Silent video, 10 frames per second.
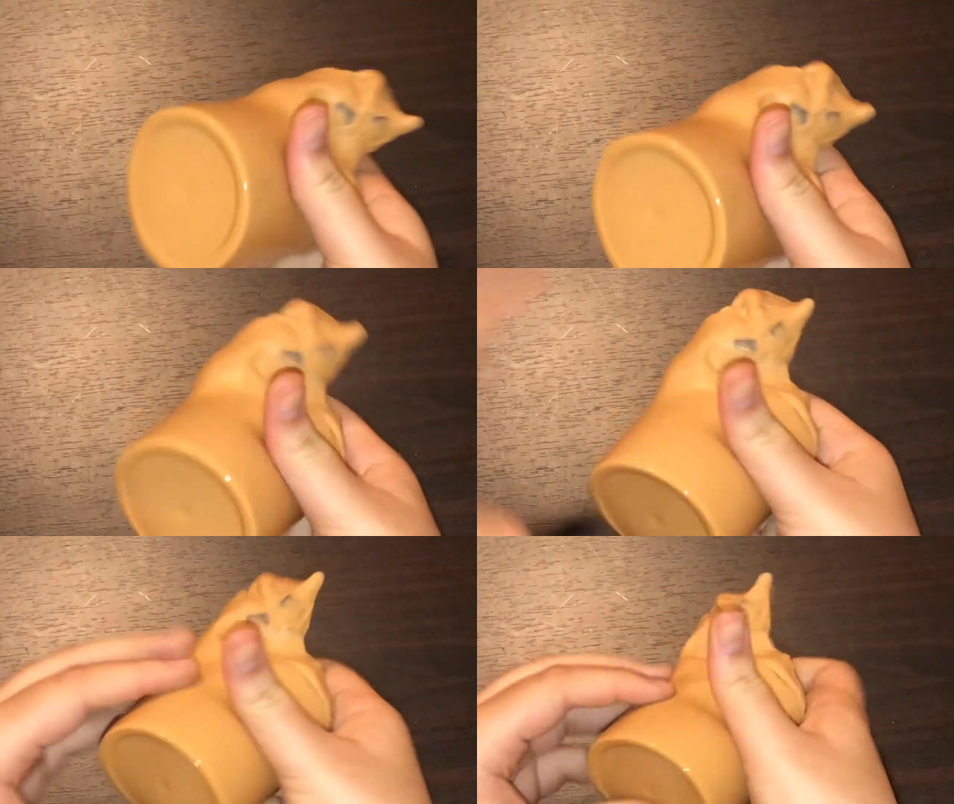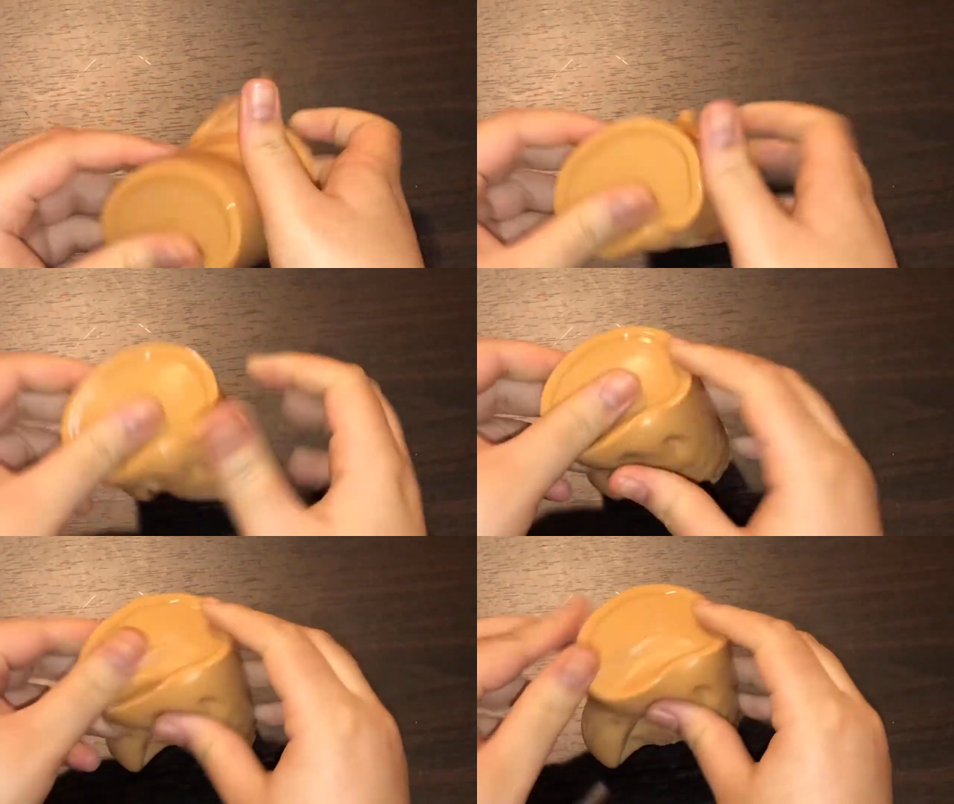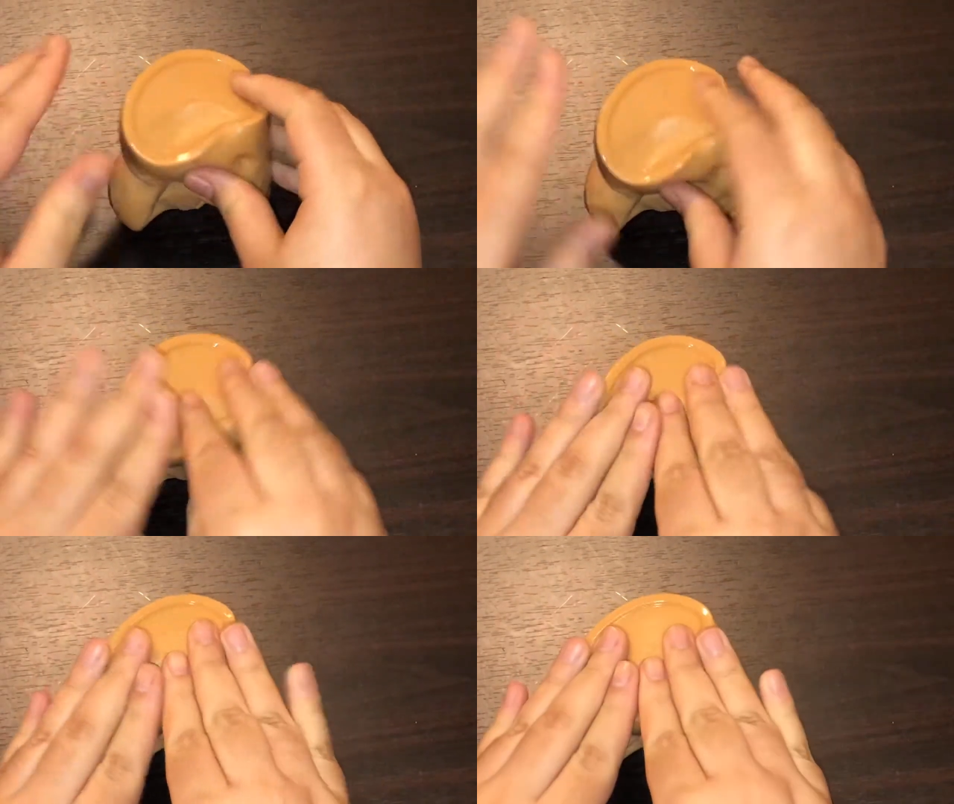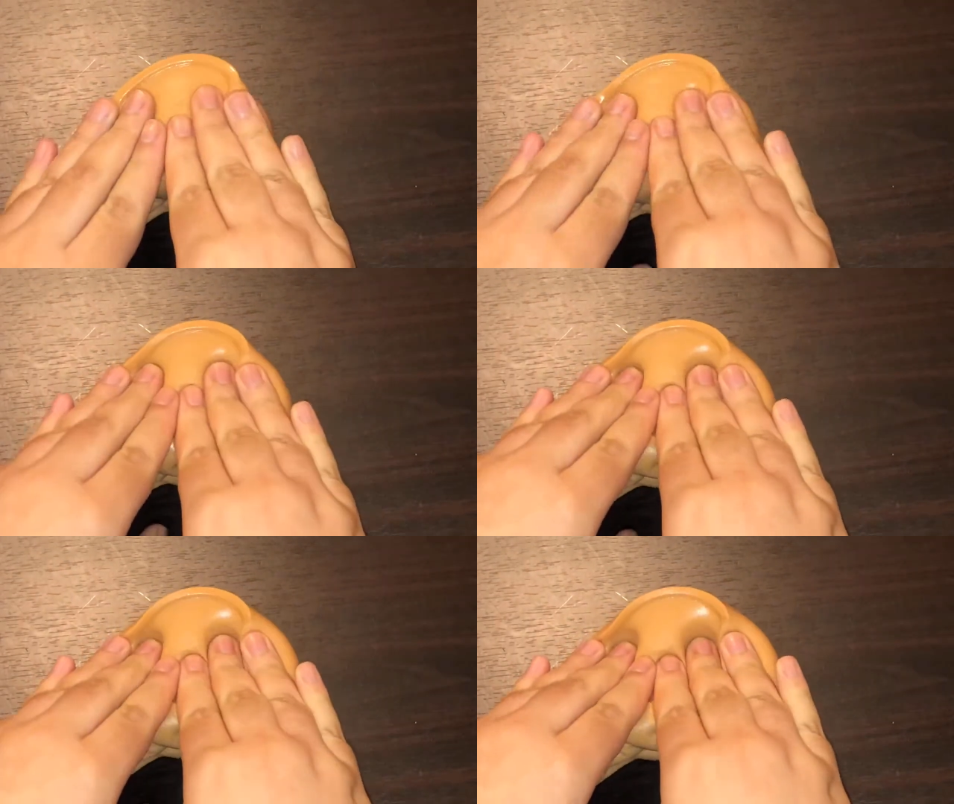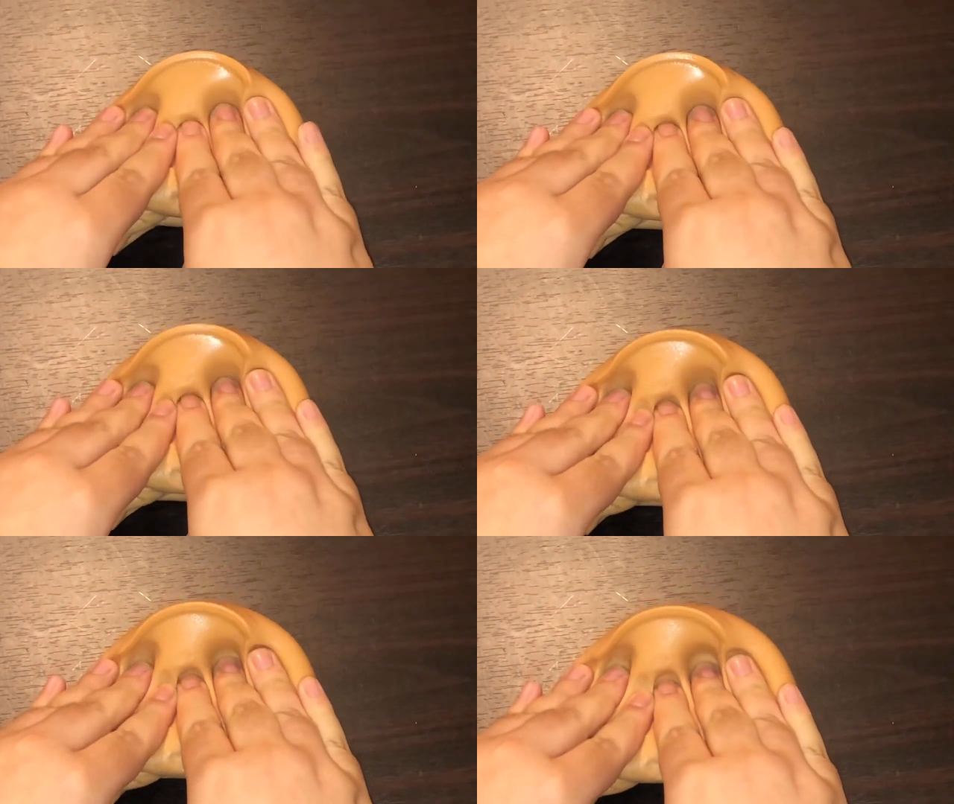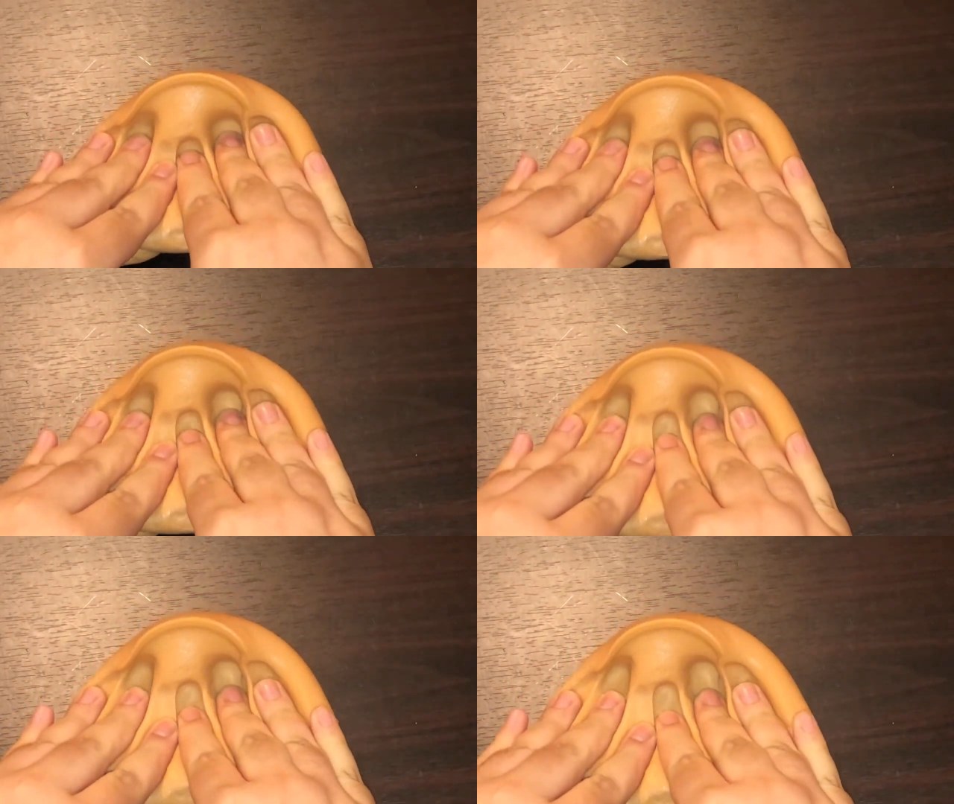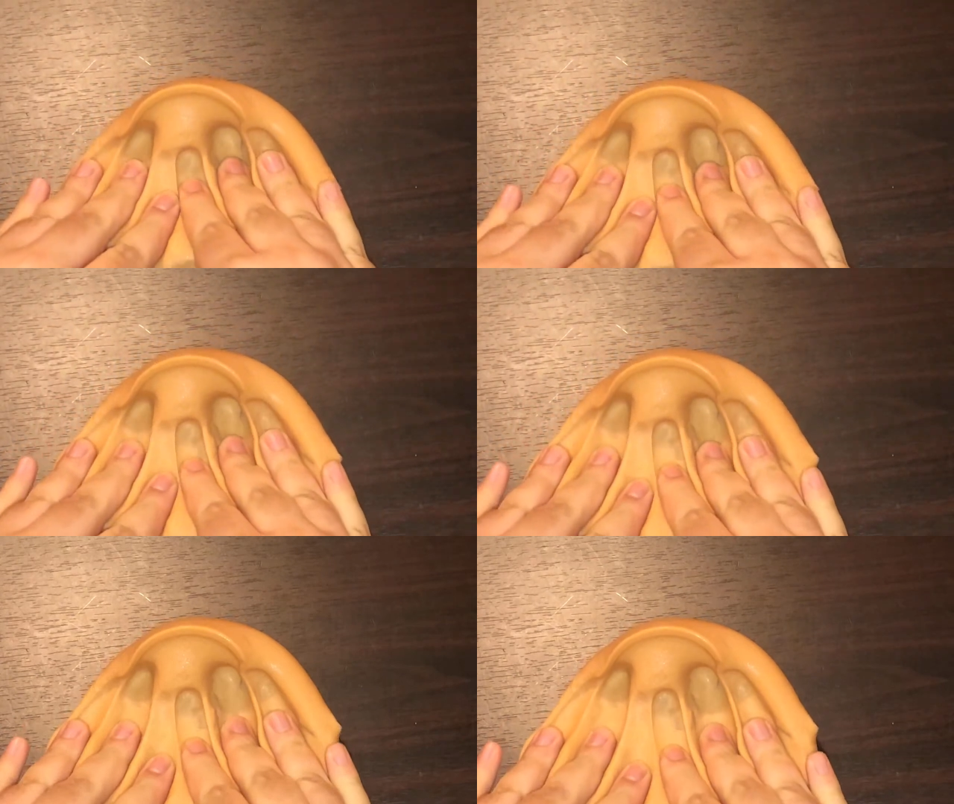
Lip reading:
Nobody's mouth can be seen.